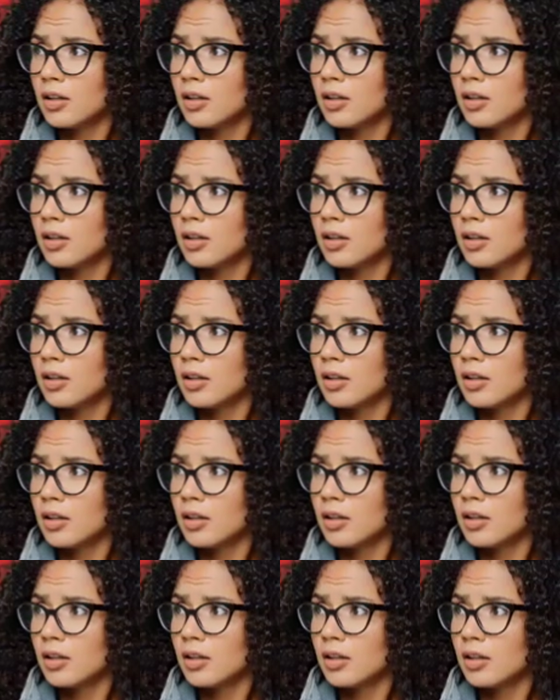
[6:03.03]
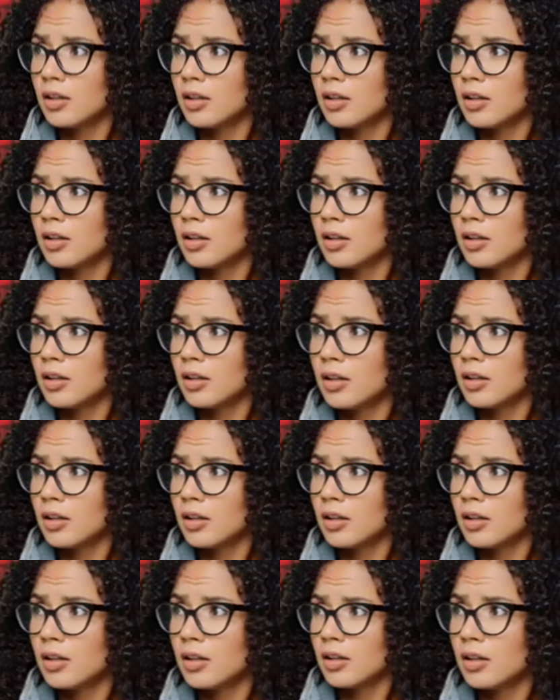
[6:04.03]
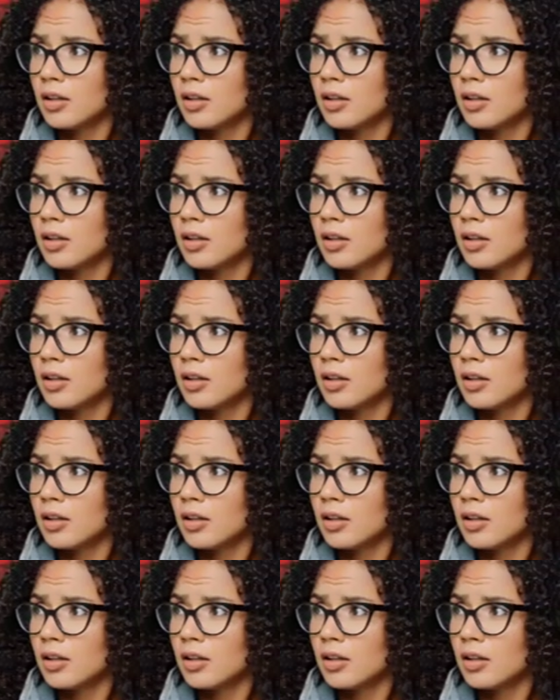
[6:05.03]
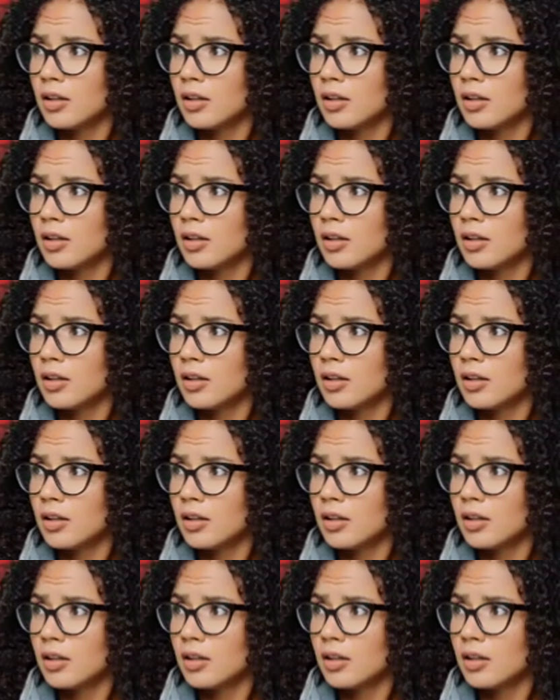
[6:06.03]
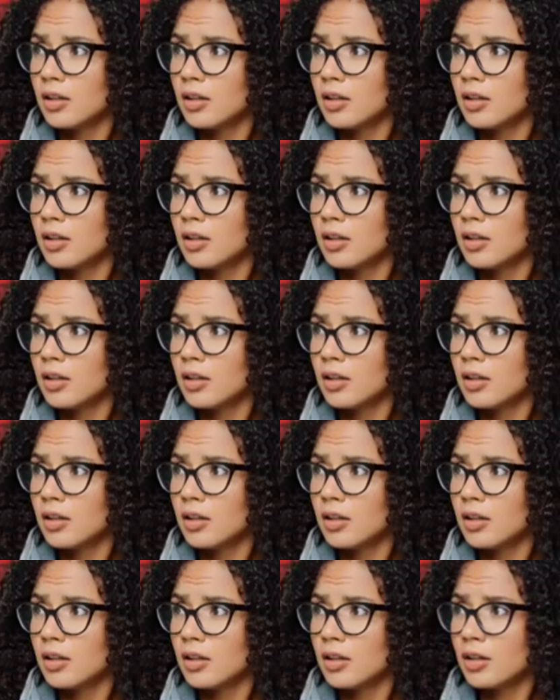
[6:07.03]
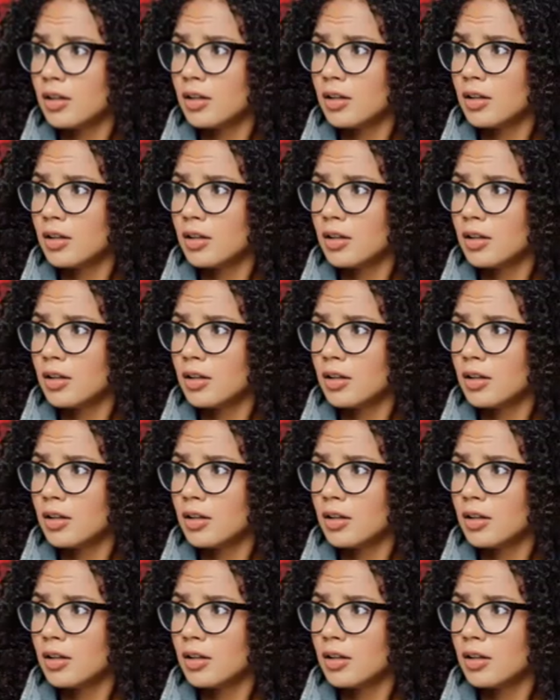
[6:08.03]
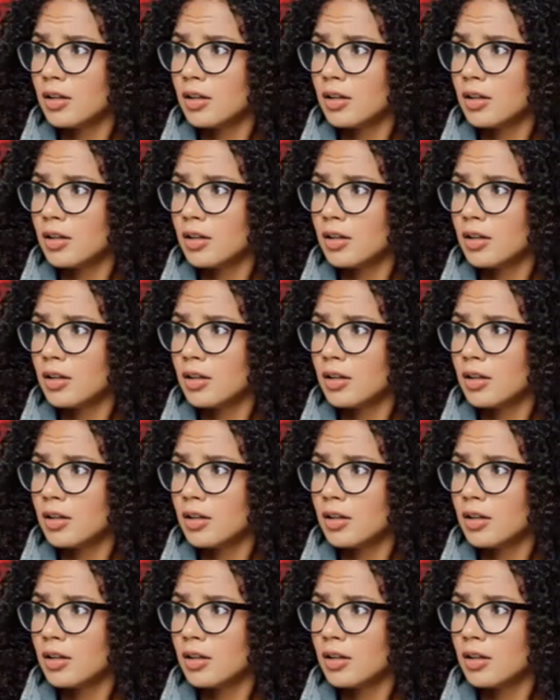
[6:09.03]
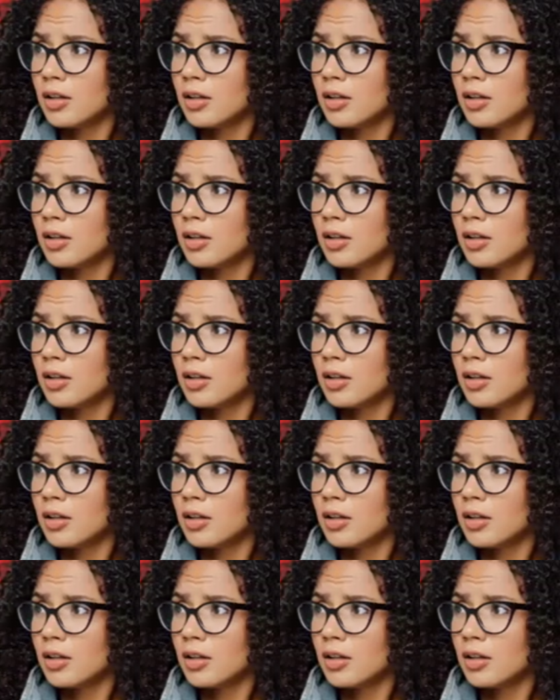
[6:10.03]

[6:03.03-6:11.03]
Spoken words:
The person shown says nothing.